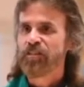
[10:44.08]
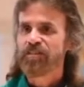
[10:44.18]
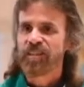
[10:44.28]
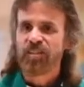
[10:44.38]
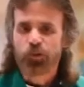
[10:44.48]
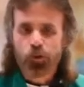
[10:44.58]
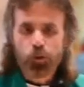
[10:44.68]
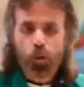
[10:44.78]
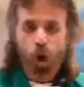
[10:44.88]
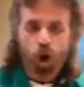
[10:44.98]
And Jesus
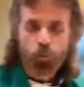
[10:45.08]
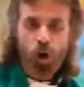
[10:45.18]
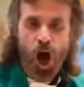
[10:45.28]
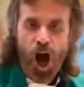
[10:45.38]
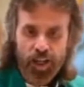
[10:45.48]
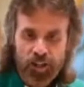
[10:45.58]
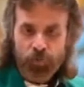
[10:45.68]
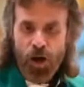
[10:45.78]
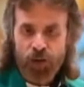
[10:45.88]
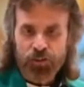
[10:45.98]
says, you are
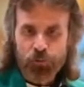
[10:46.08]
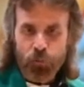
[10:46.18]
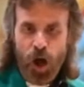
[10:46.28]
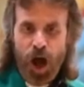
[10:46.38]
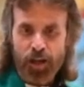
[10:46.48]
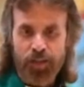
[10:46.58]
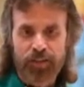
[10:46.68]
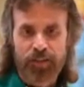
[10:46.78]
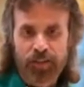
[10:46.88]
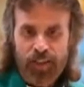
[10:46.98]
rock, and upon this
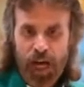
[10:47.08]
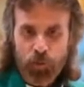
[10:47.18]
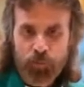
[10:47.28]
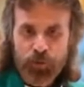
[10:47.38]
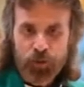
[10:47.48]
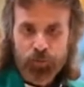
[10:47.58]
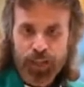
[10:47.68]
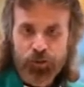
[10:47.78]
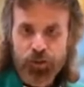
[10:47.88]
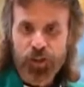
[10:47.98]
rock I will
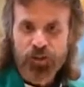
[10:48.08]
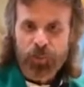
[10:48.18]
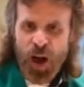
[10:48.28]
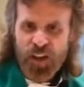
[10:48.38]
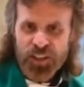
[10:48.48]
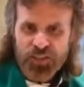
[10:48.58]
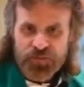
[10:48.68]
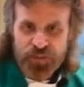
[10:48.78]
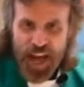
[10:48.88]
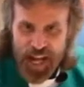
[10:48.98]
build my church,
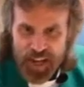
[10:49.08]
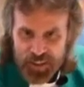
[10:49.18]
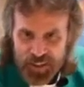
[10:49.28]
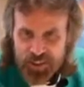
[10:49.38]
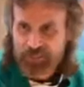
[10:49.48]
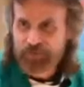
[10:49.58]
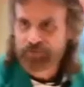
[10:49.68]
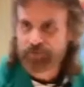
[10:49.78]
upon this faith.